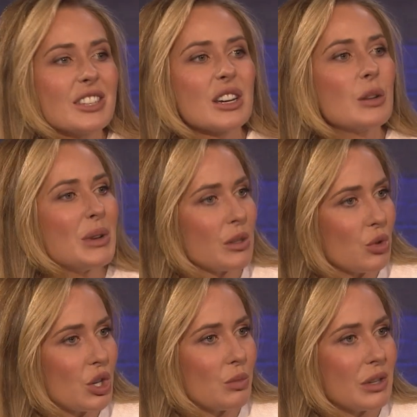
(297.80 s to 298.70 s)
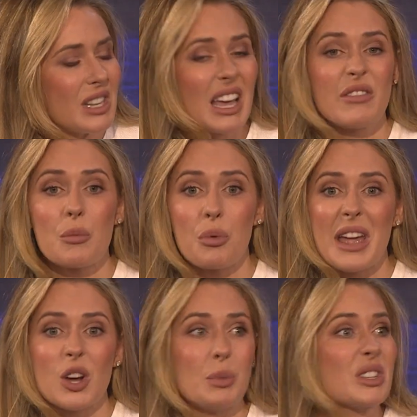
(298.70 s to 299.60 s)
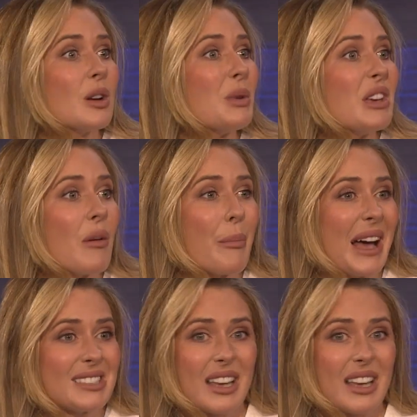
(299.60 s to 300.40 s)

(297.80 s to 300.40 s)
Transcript: there's going to be some good music. If the breakup is going to be even better.